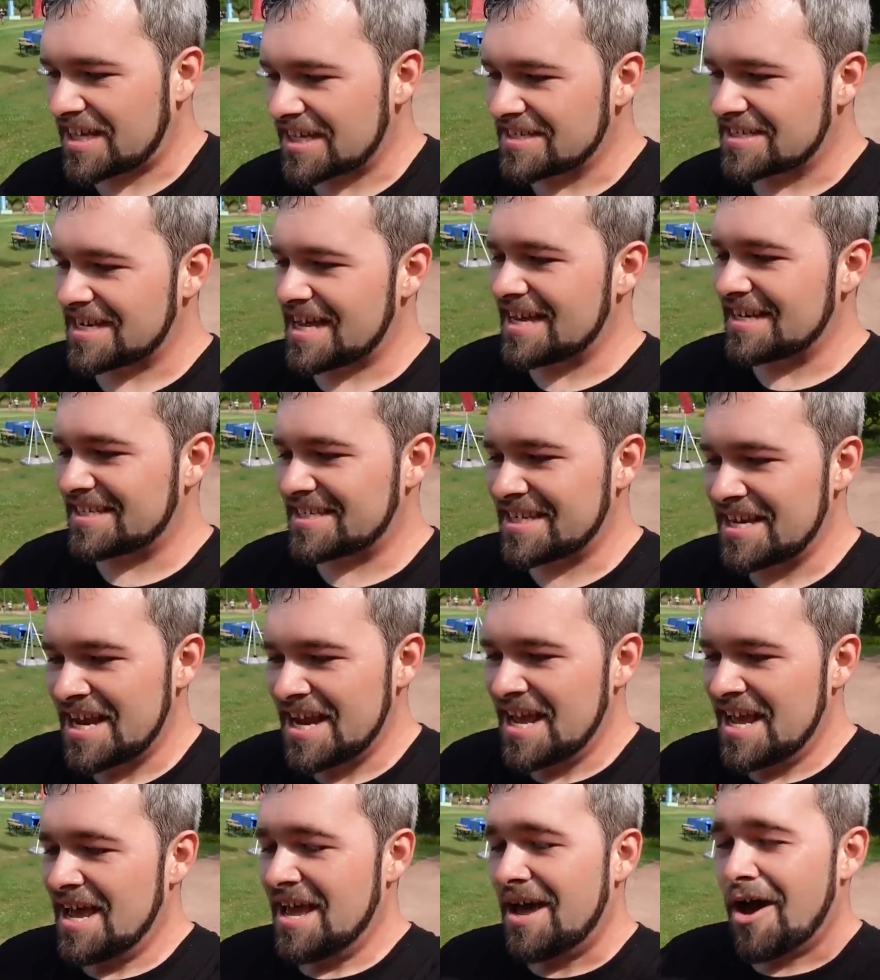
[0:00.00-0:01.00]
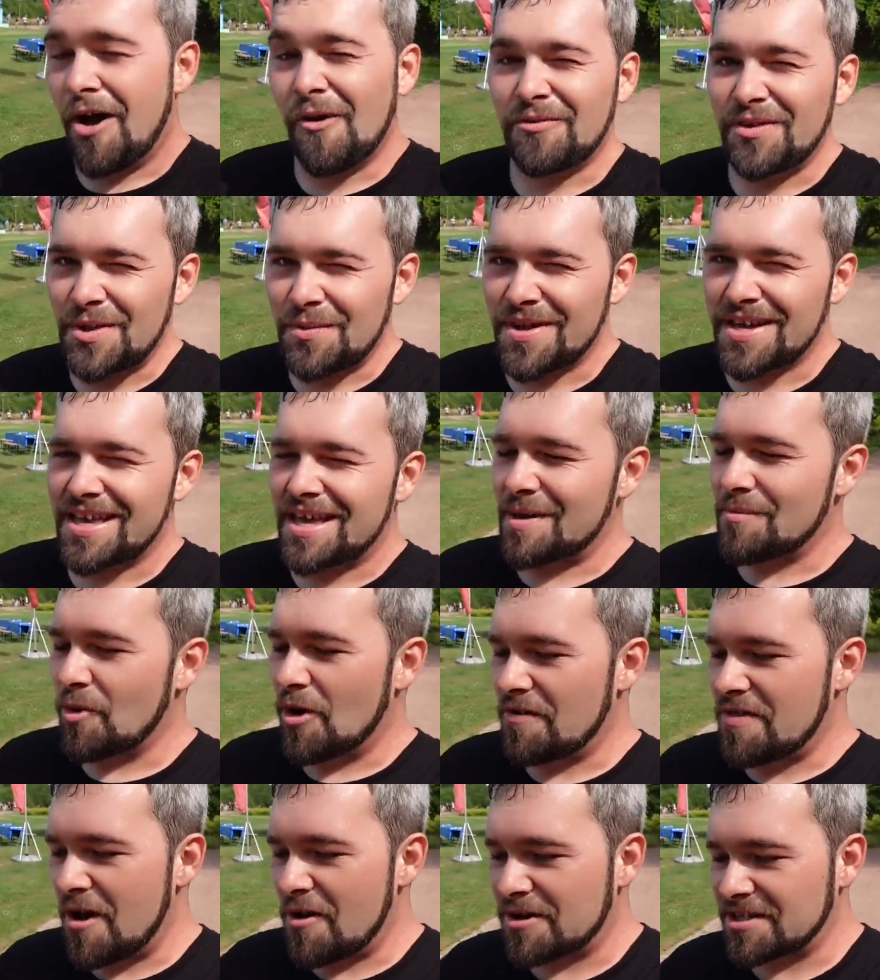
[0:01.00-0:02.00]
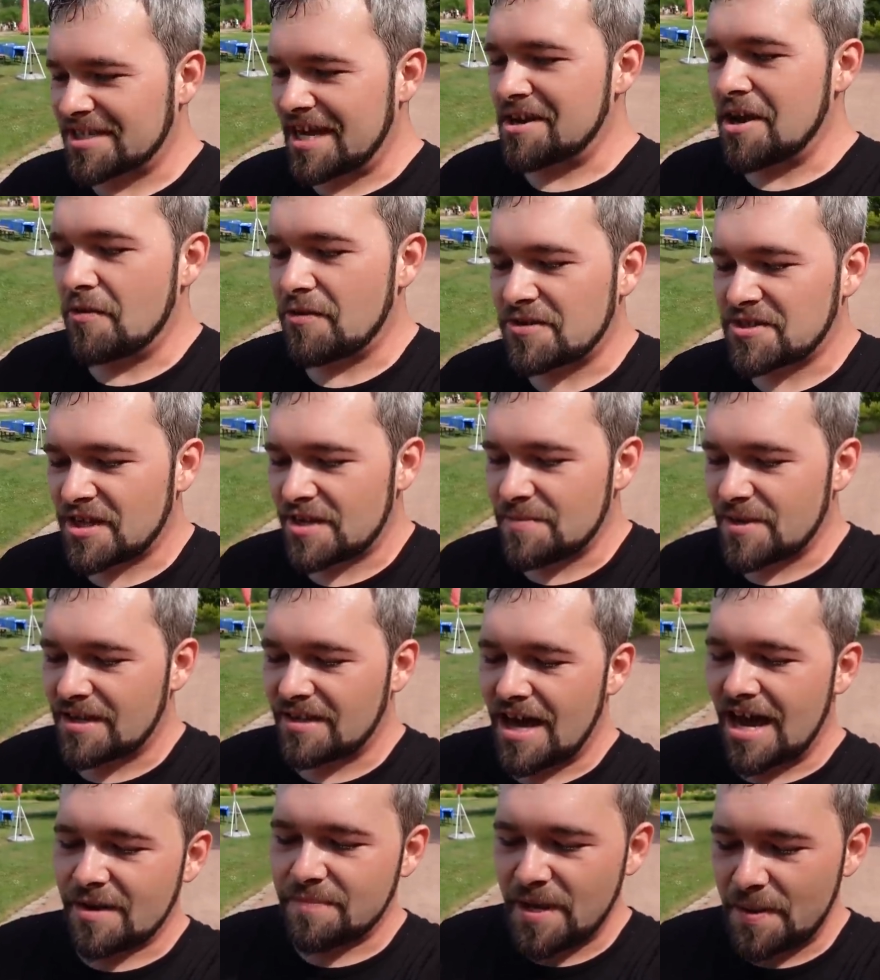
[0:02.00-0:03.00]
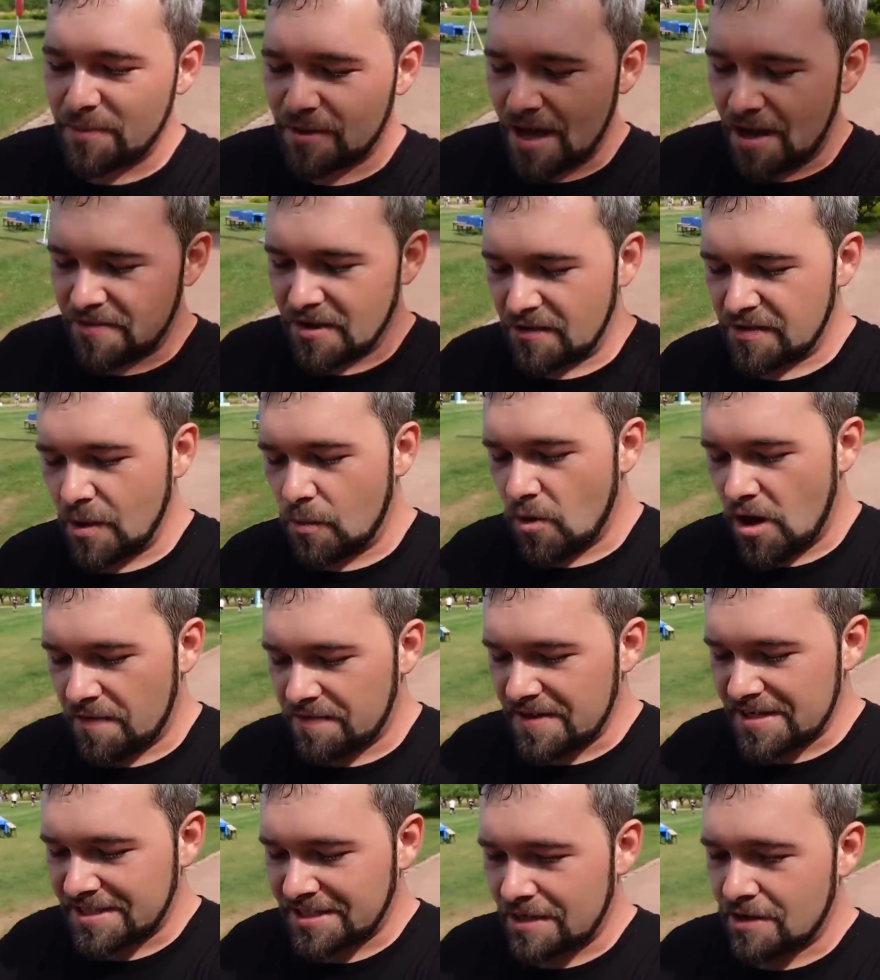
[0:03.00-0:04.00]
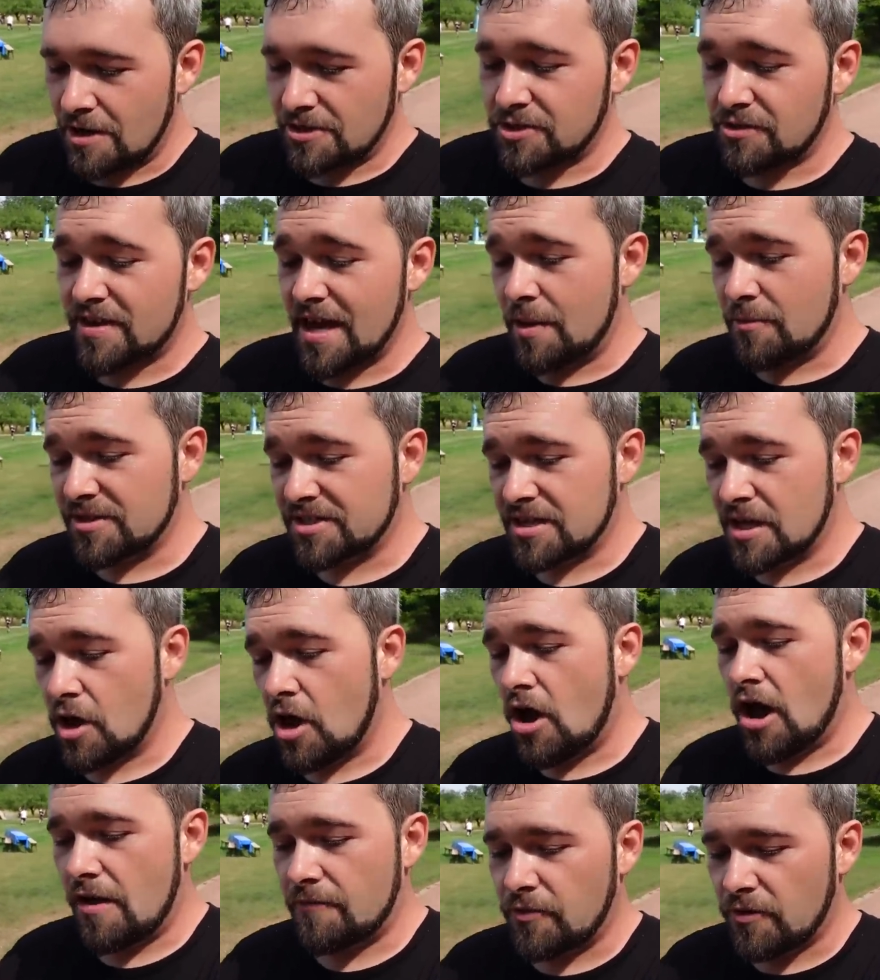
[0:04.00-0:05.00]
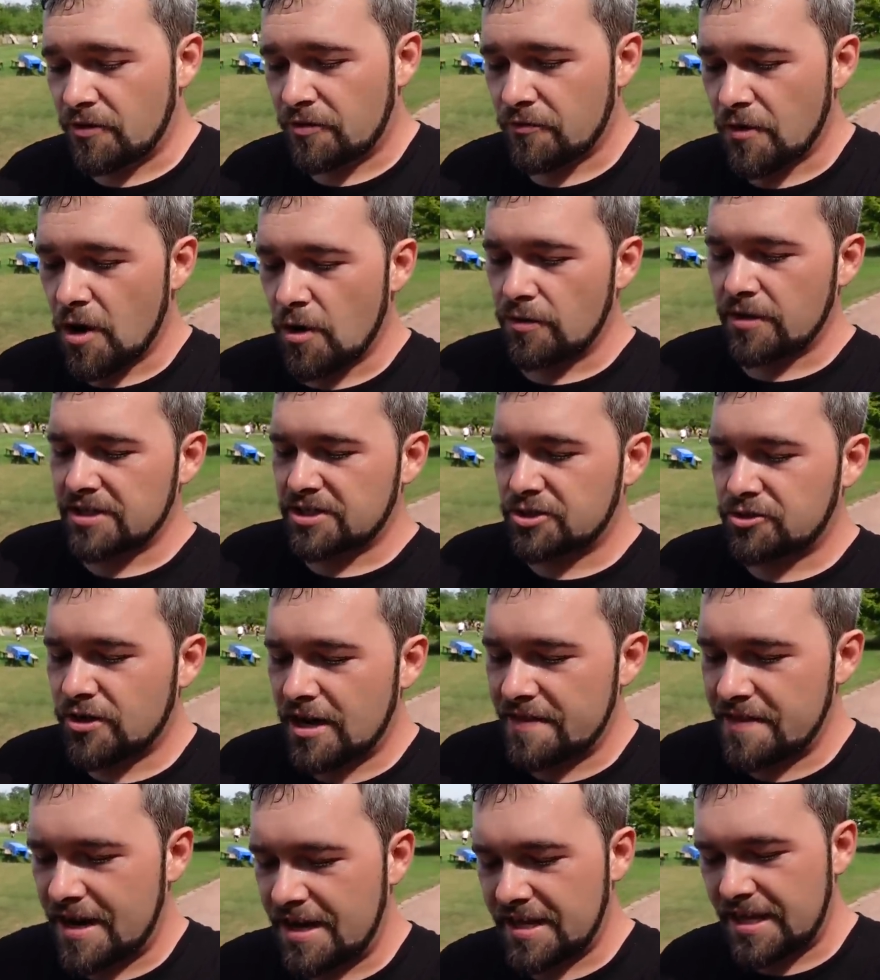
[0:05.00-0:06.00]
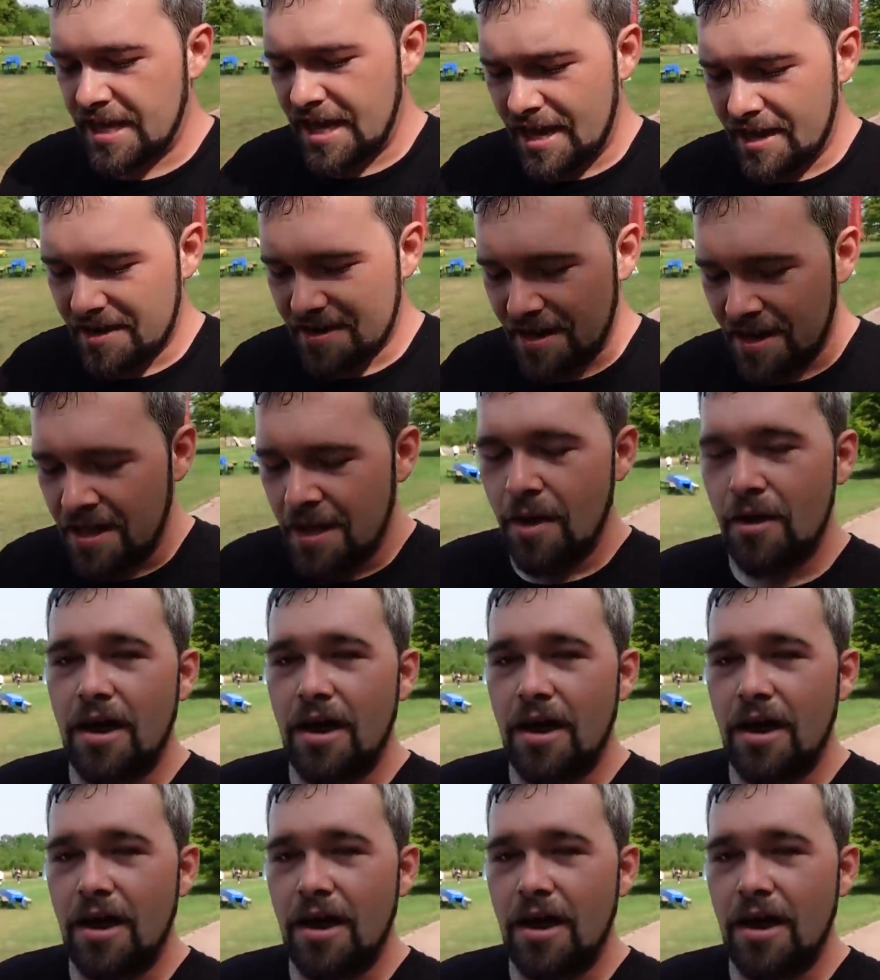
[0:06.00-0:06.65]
content. Hopefully we can get more though, because I know there's gonna be a lot of people out there that want this. And also that was an awful throw. Let's try that again.